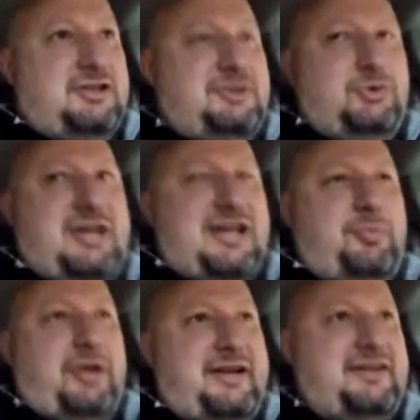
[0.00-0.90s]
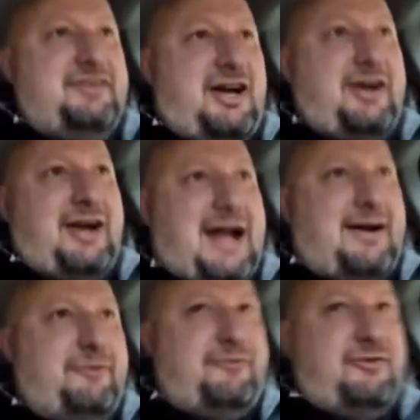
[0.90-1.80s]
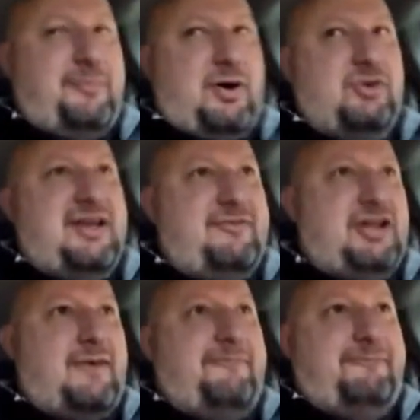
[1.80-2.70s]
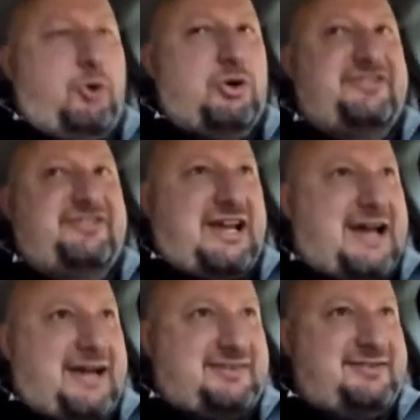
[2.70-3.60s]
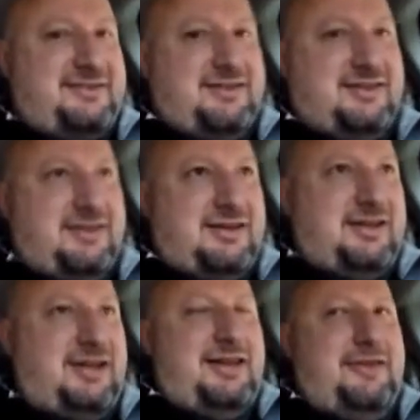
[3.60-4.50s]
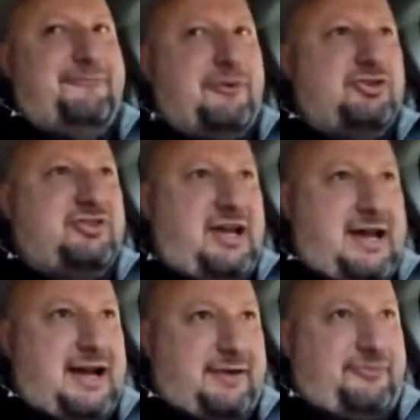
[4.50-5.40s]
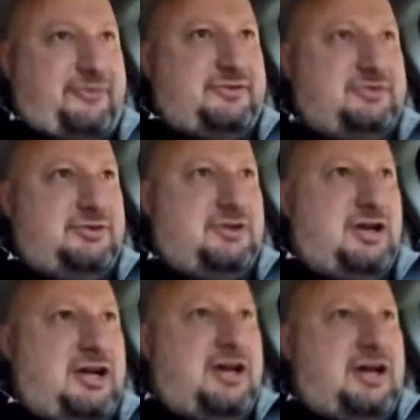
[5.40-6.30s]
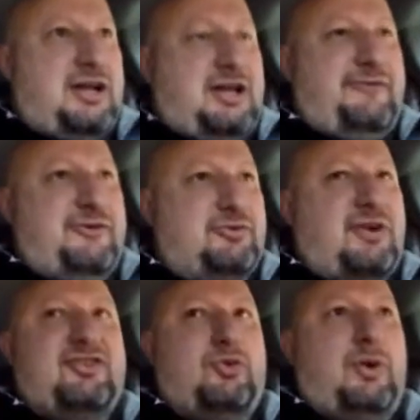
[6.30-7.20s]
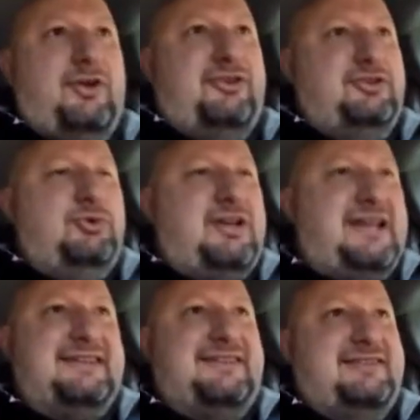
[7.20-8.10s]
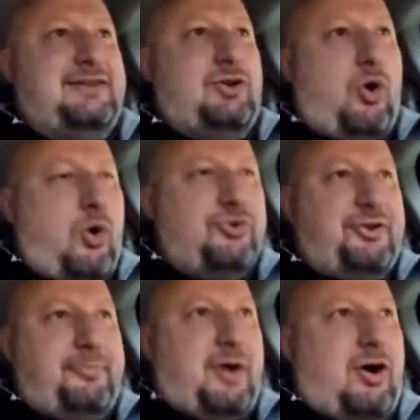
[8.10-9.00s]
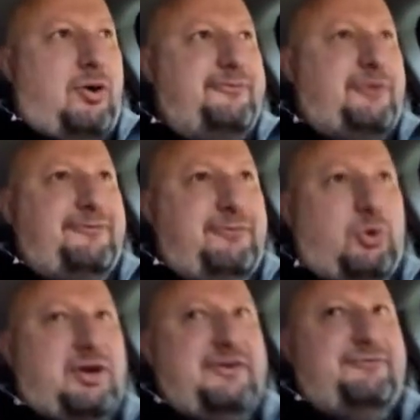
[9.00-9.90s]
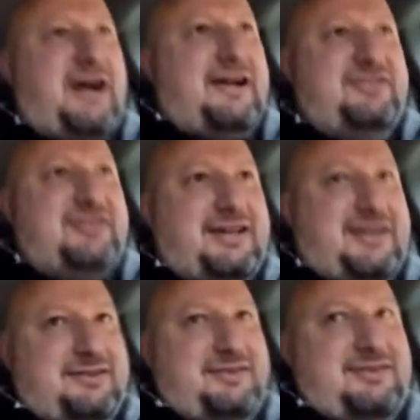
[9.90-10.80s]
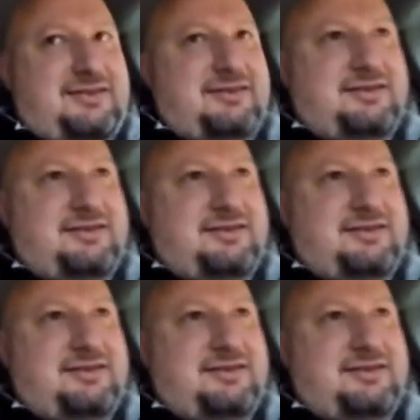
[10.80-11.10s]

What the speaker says: You can't play an entire half of football, giving up 4 sacks in the first half. If you're Russell Wilson, you can't sit and hold the ball for 4 and 5 seconds.